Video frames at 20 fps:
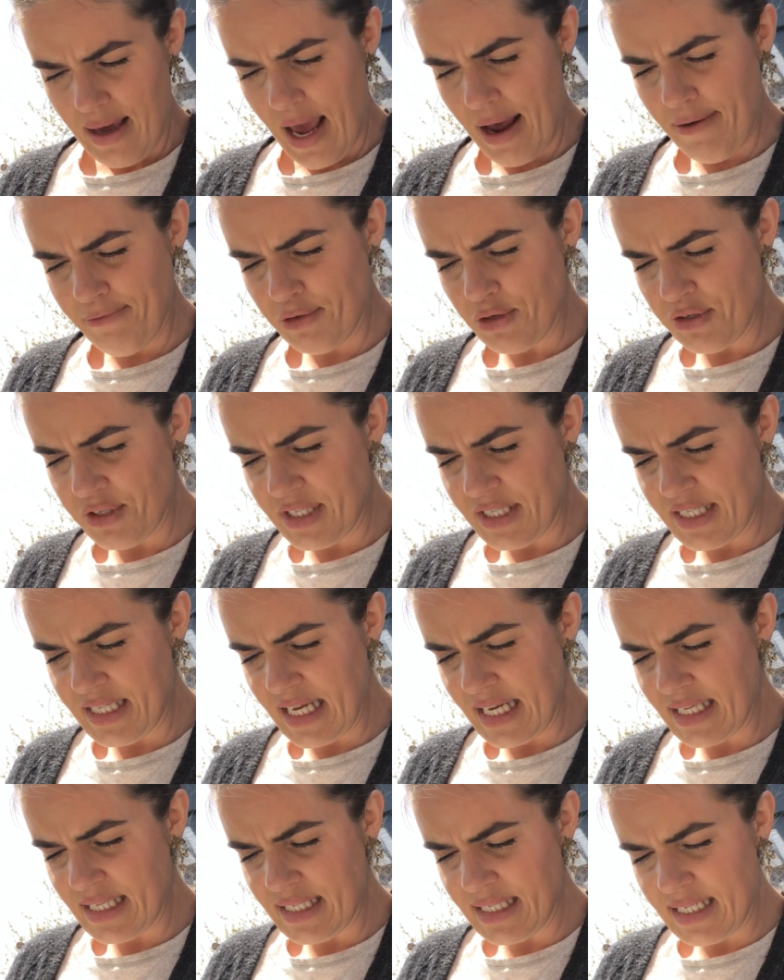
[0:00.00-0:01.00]
After
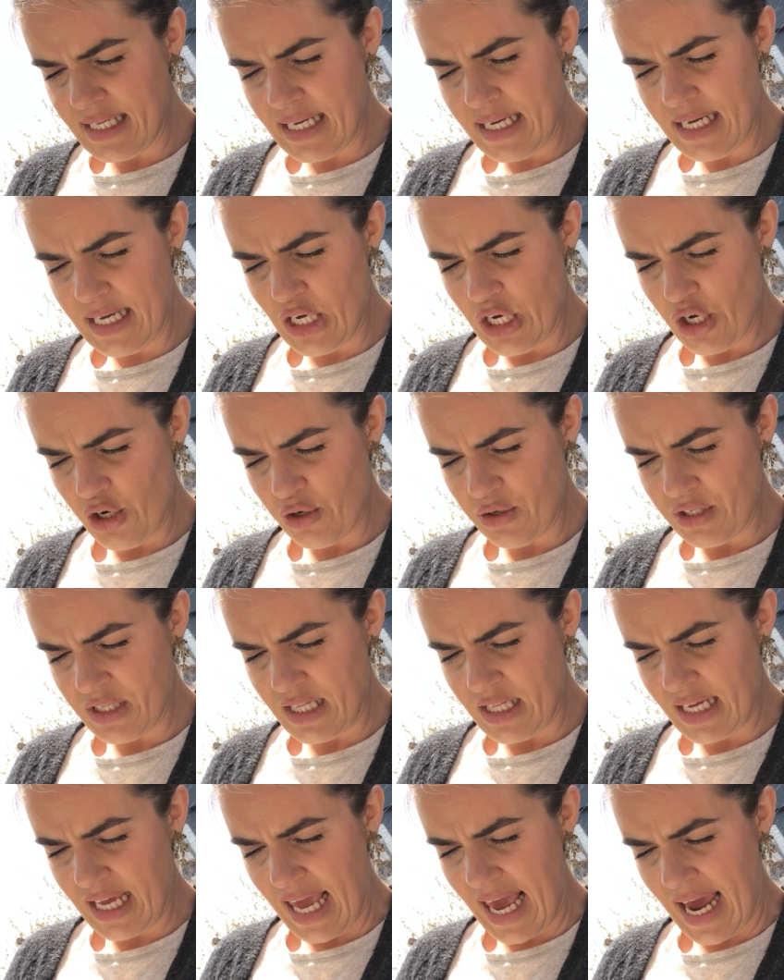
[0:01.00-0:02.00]
60 years,
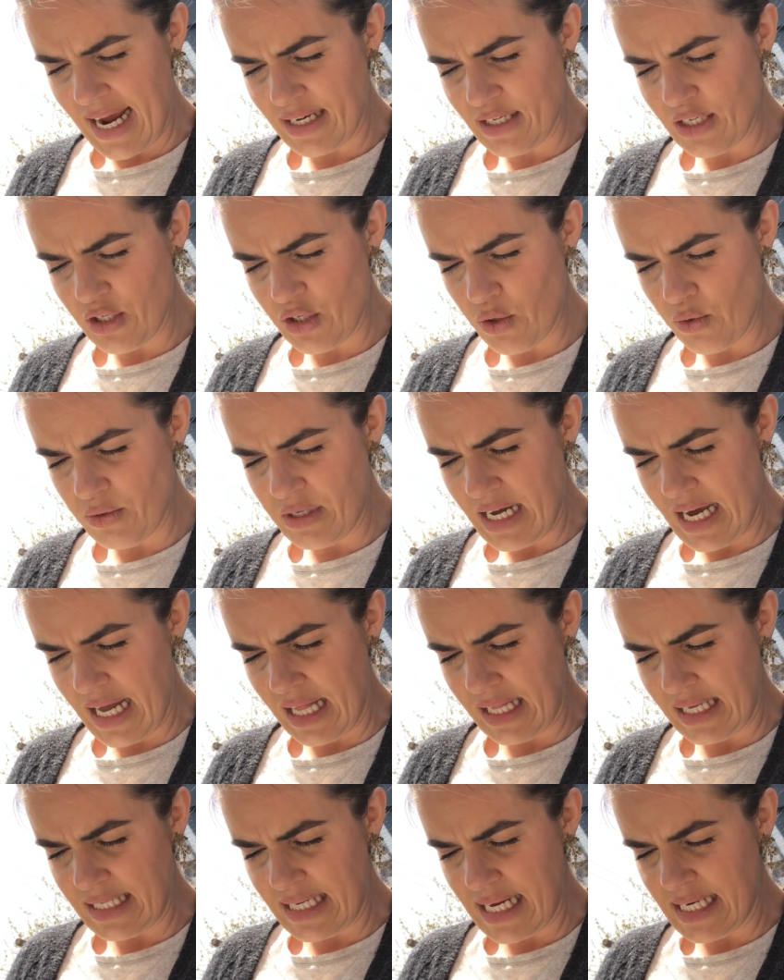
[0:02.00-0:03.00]
the Cactus
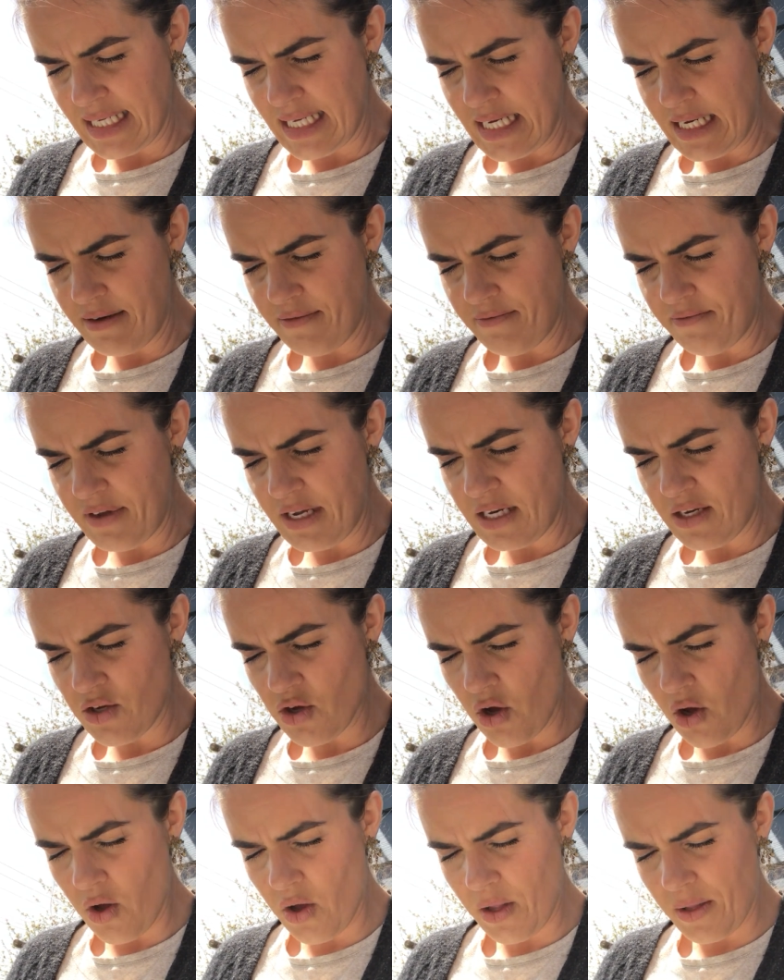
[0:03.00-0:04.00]
Hotel is 18 feet
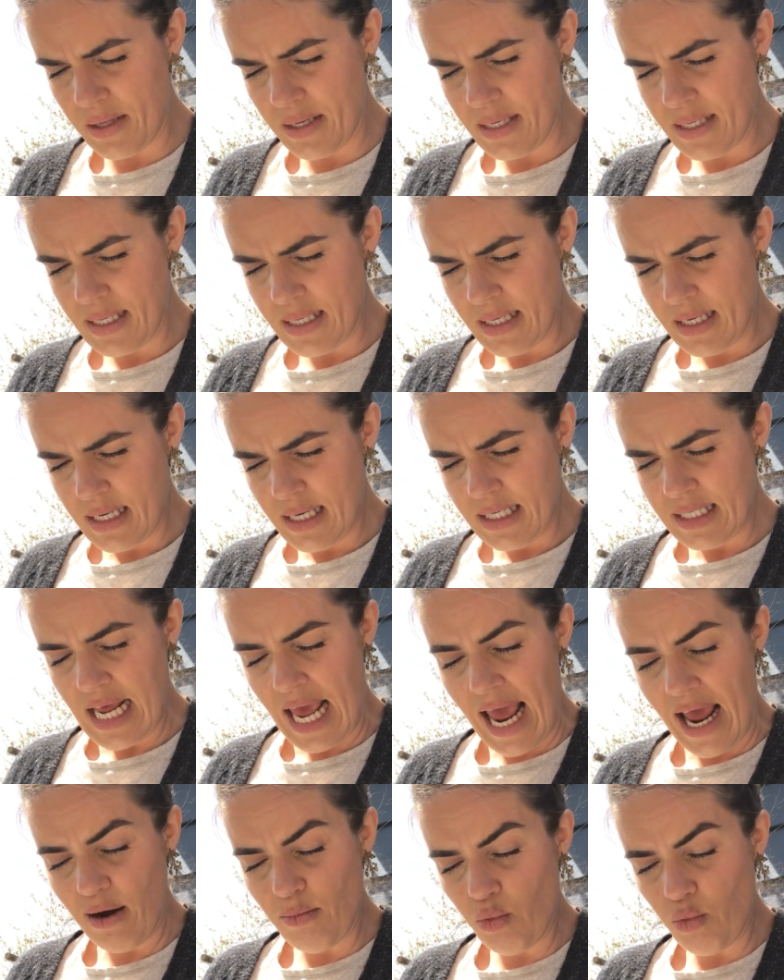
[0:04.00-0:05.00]
tall.
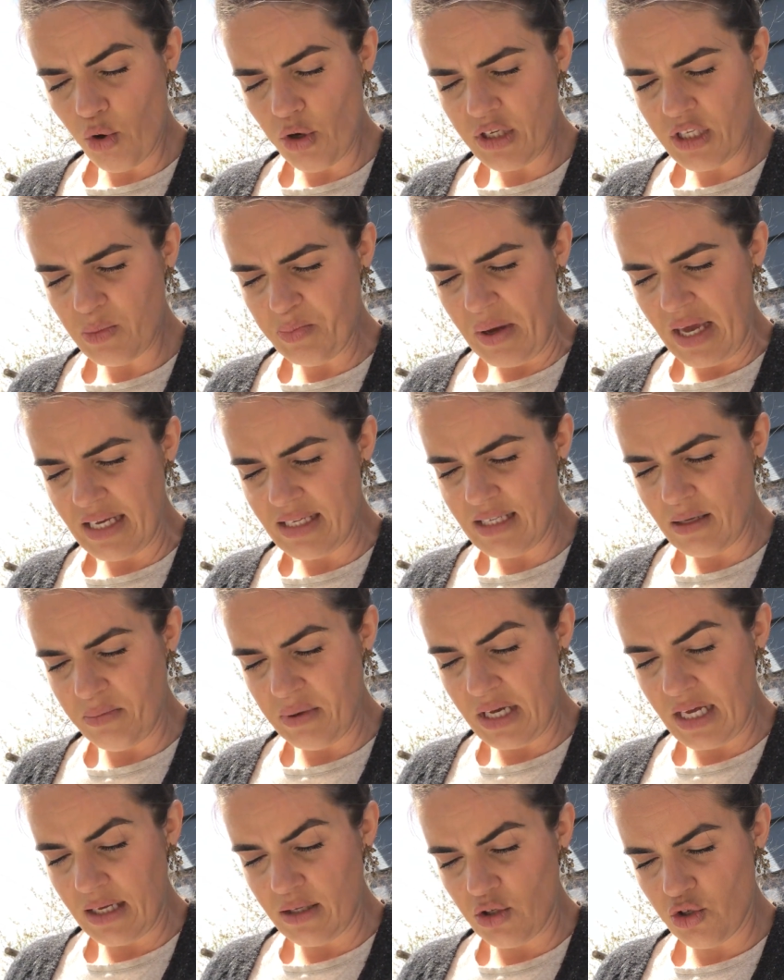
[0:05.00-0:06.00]
To add more space, it
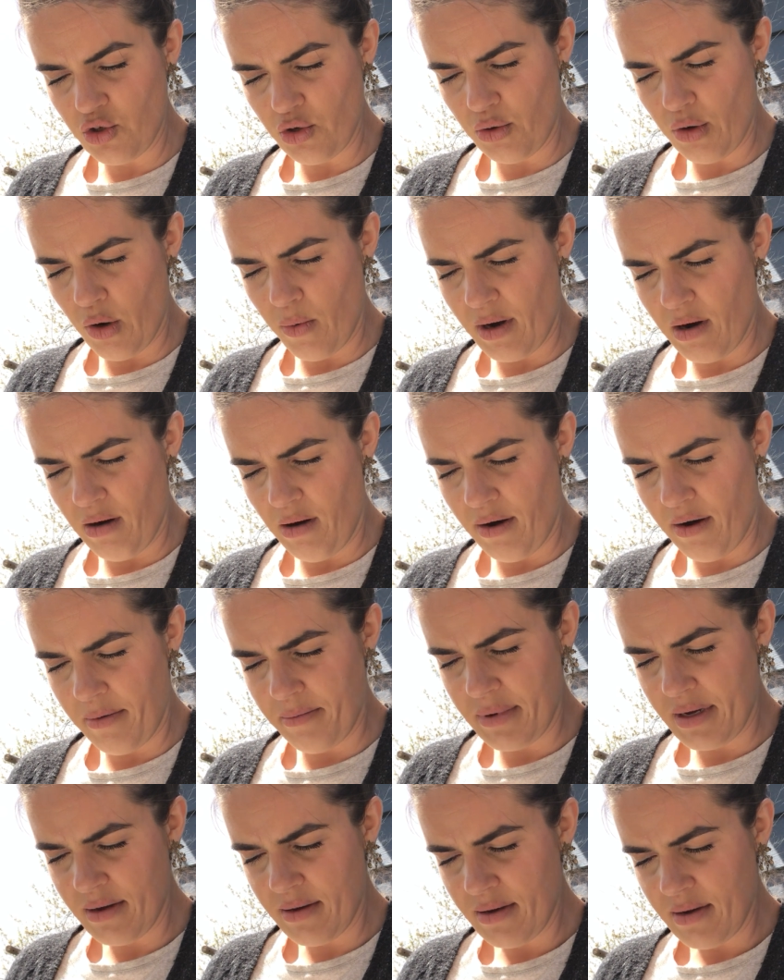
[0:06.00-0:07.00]
begins to grow an arm.